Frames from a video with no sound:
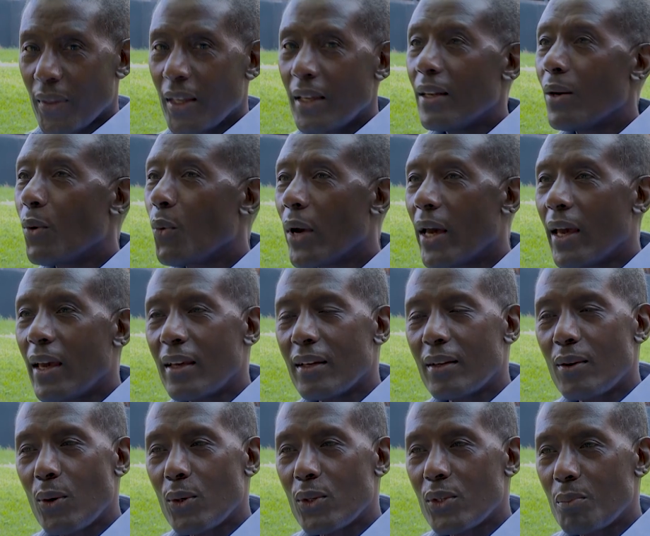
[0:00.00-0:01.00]
In a way,
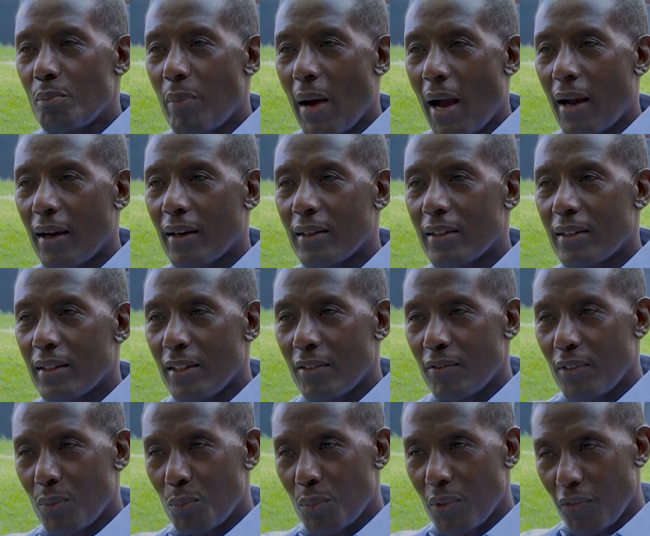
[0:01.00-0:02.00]
it goes back
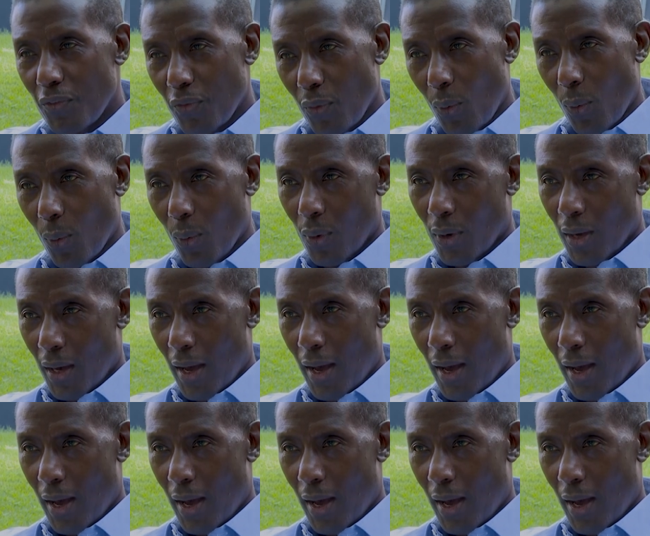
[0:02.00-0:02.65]
even before,